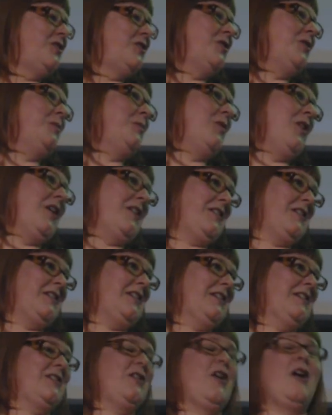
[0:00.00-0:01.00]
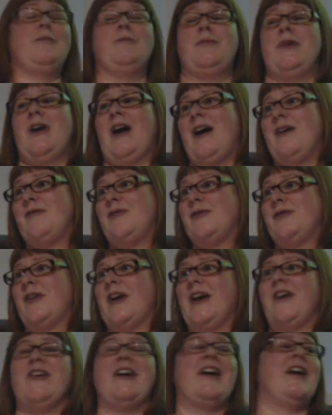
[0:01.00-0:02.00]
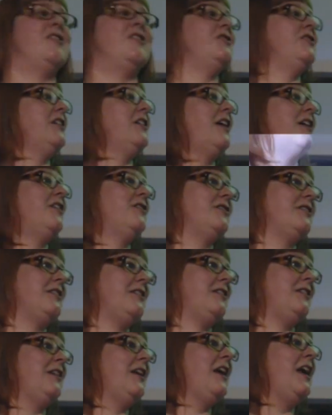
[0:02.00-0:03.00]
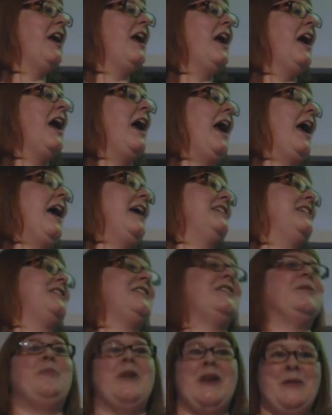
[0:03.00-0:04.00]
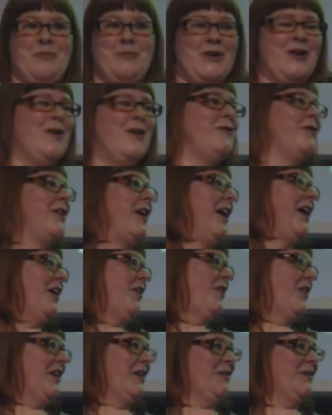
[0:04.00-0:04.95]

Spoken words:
to the President on behalf of Kerry County Council and the people of Kerry.